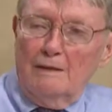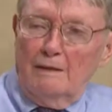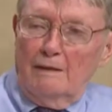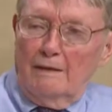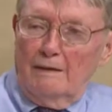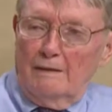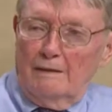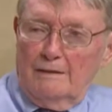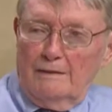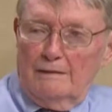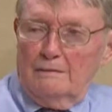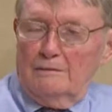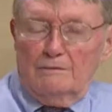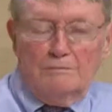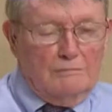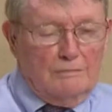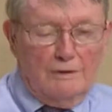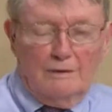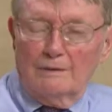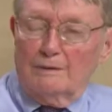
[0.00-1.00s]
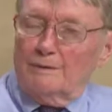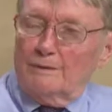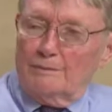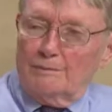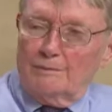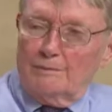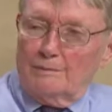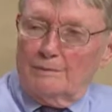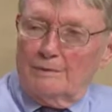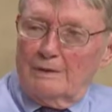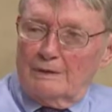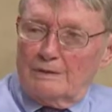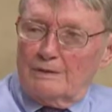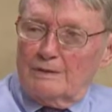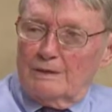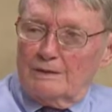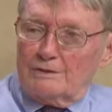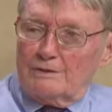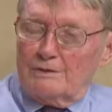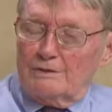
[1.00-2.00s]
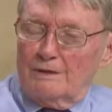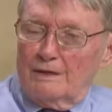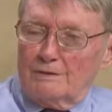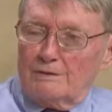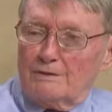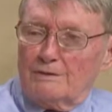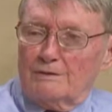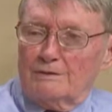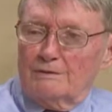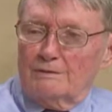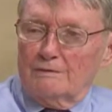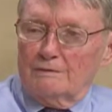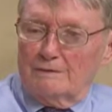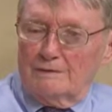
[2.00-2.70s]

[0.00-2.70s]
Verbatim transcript: And uh, that, that's that's.